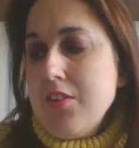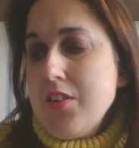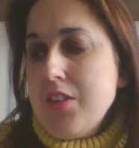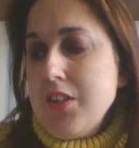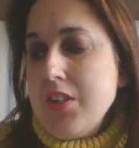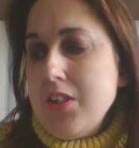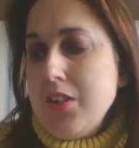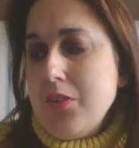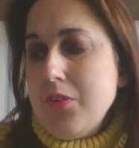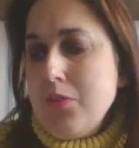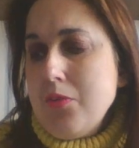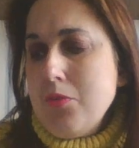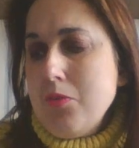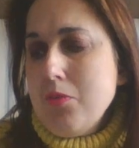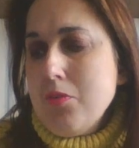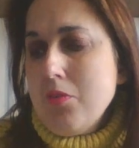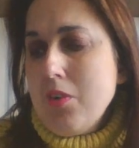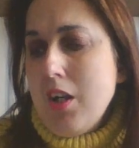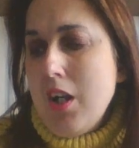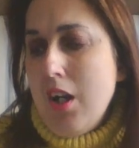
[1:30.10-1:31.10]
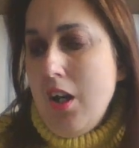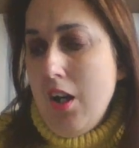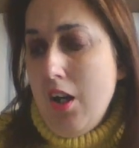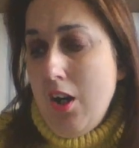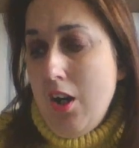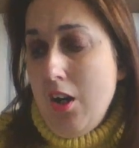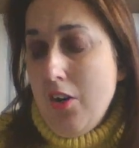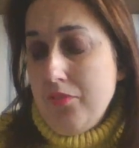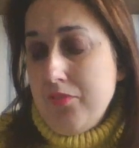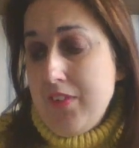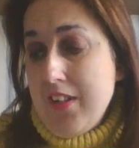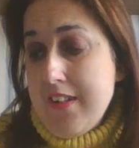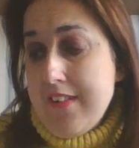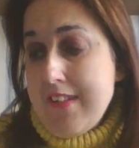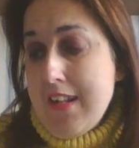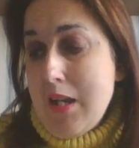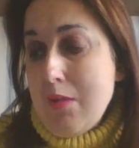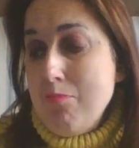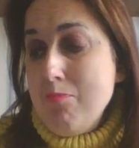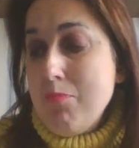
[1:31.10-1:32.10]
to of
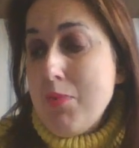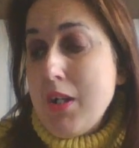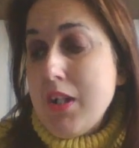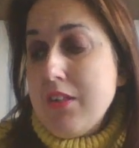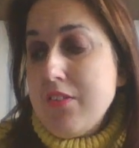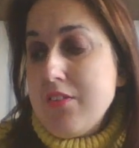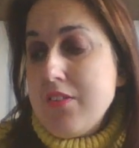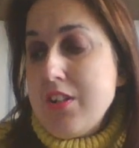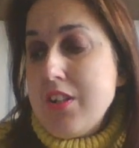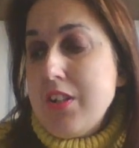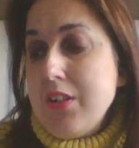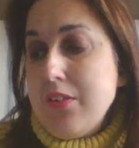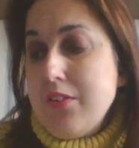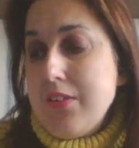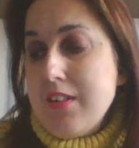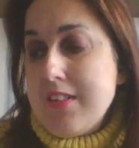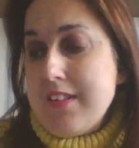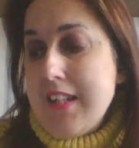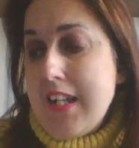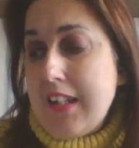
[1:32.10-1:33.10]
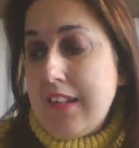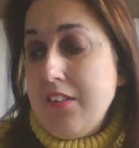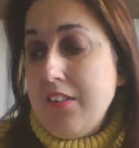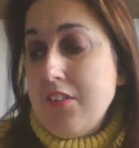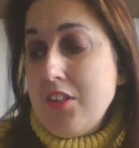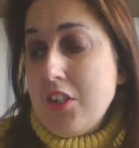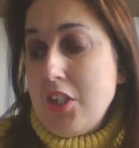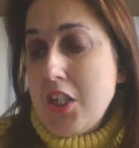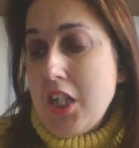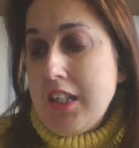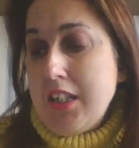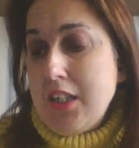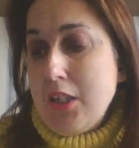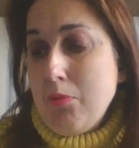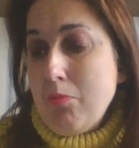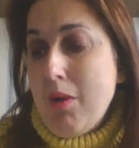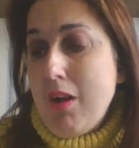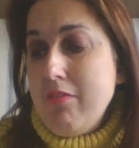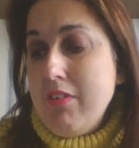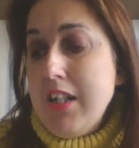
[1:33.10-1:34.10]
December to the second of
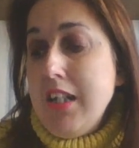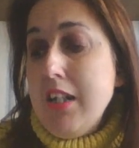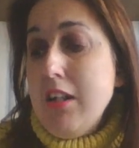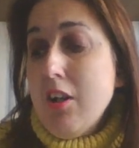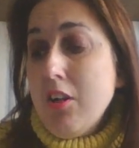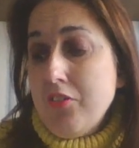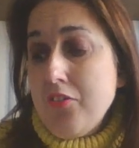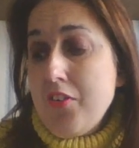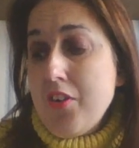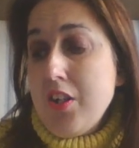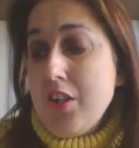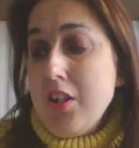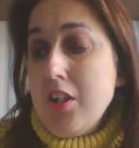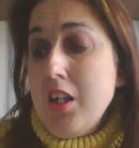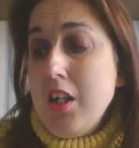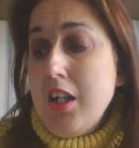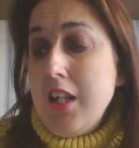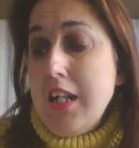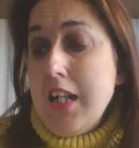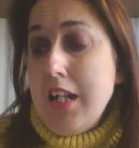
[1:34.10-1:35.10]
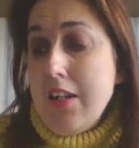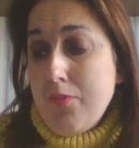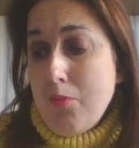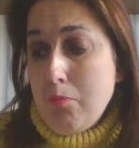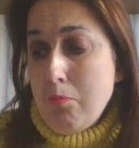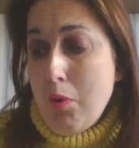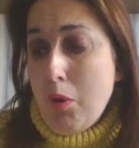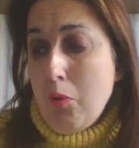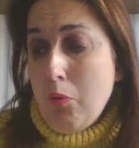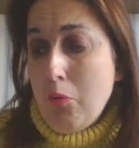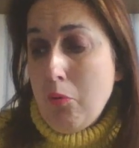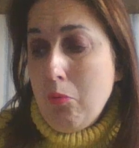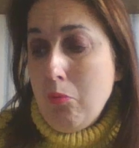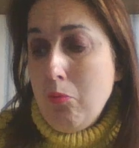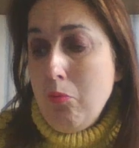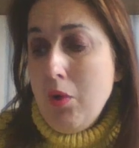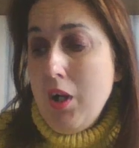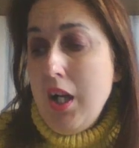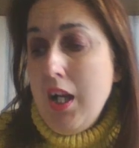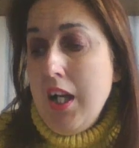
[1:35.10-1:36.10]
January, London Liverpool